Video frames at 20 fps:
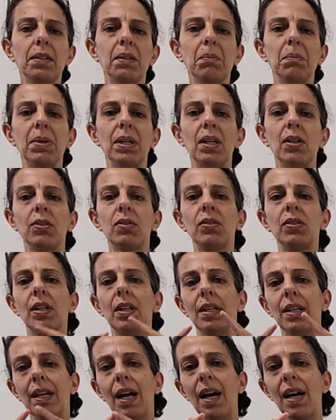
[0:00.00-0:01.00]
about the
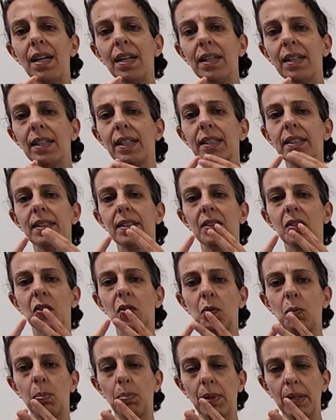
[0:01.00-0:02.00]
lung and the
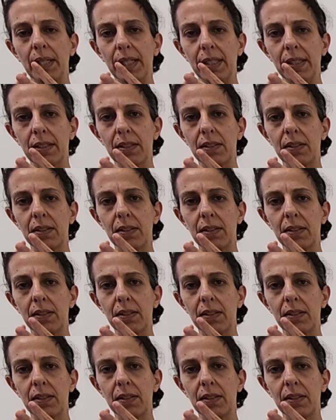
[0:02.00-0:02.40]
spleen.